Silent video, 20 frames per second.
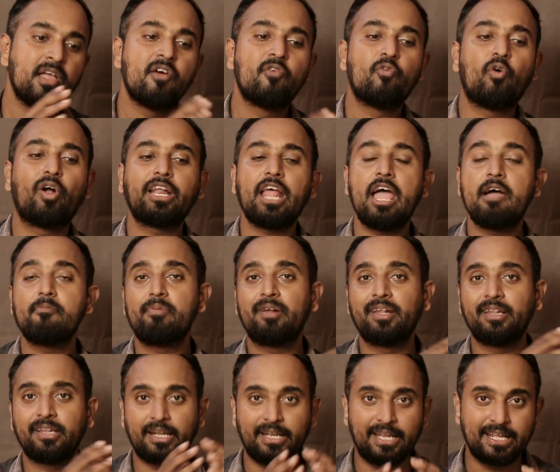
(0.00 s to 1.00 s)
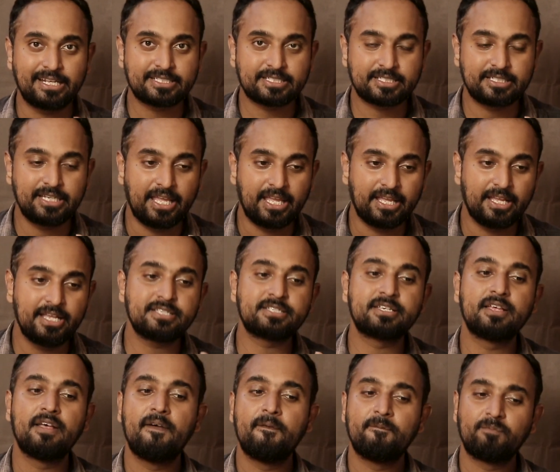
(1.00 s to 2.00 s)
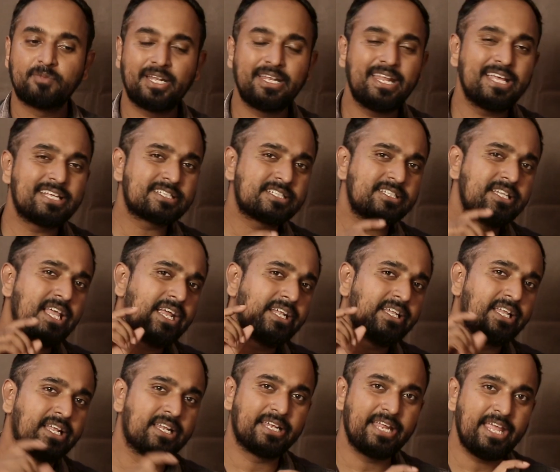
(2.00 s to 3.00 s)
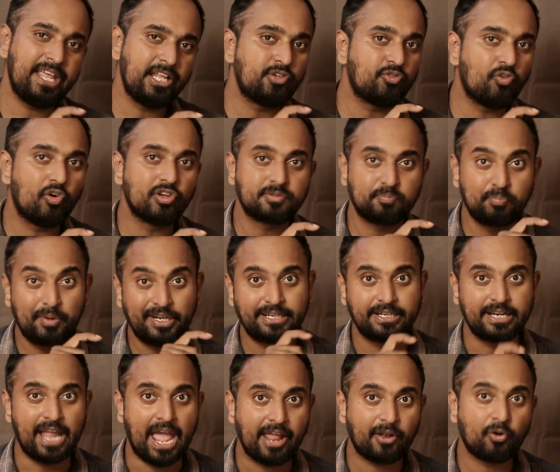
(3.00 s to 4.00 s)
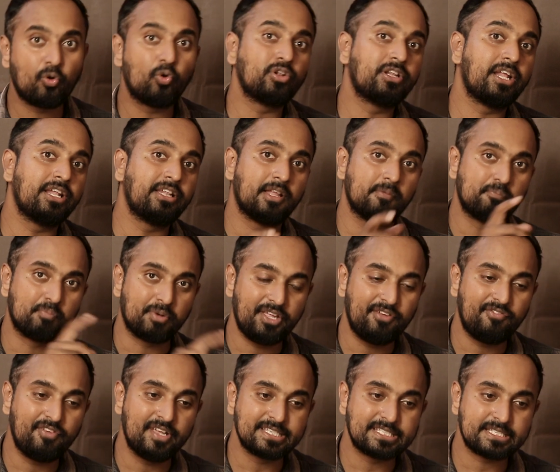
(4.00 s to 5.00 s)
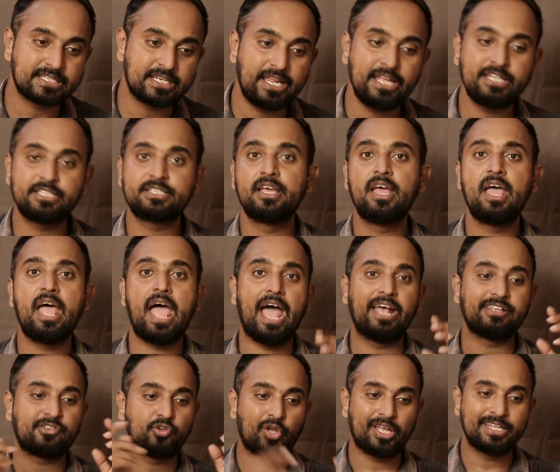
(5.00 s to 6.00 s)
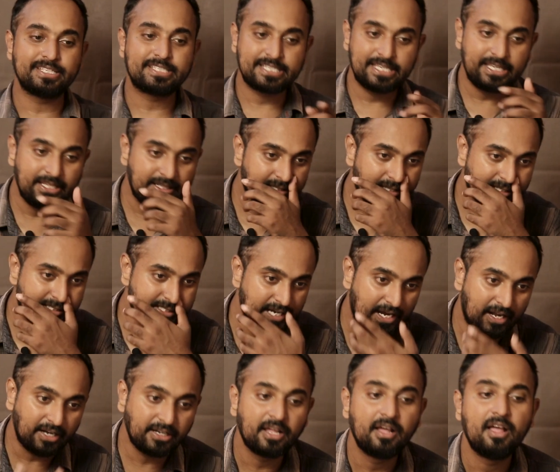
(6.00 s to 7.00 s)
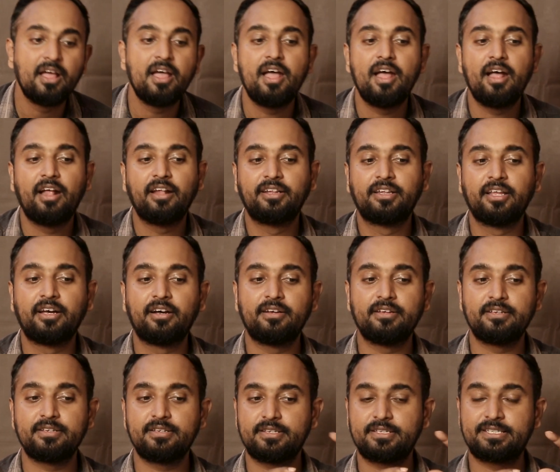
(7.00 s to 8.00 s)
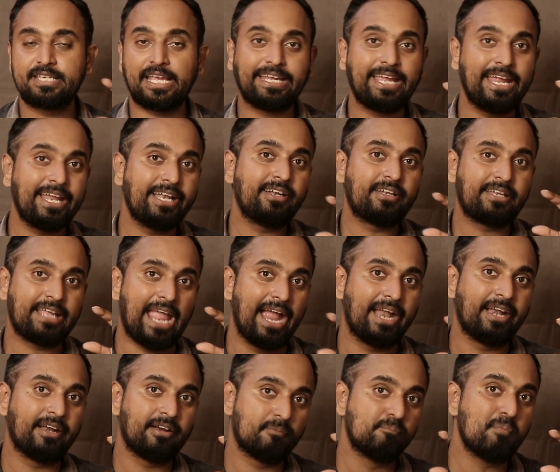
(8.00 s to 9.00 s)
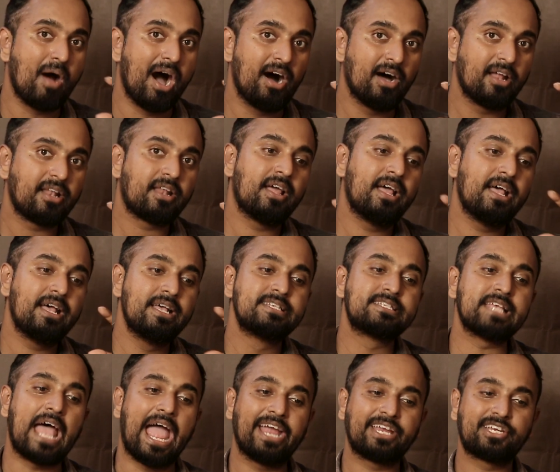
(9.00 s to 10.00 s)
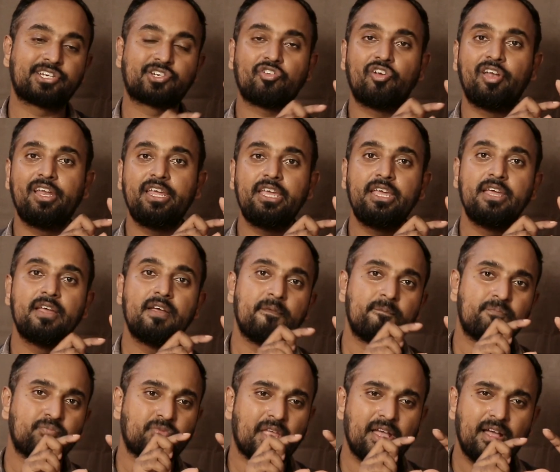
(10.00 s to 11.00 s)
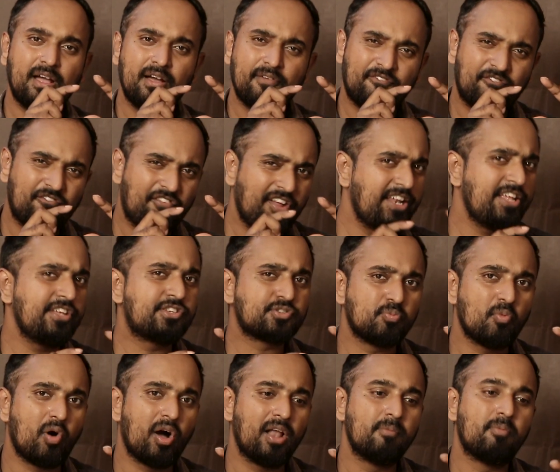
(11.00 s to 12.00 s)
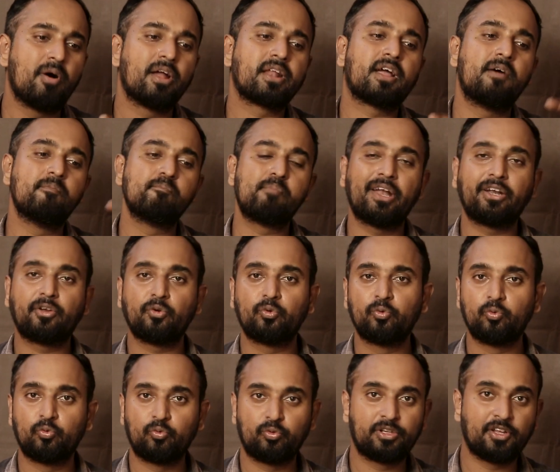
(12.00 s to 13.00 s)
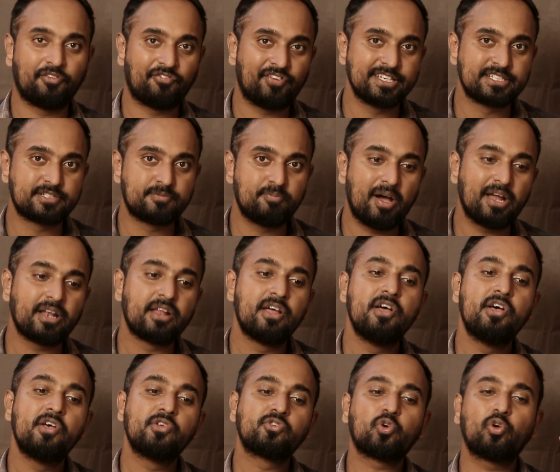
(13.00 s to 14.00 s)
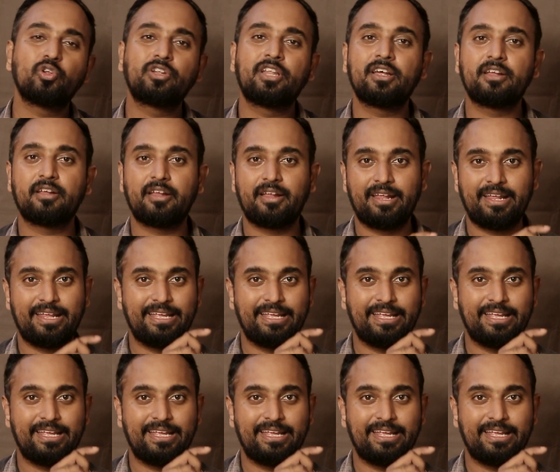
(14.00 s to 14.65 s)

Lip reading: What happened the next day is, the next day the range was bit narrow than the previous range, as you can see in the chart. The second bar is actually a very small bar compared to the first bar. So the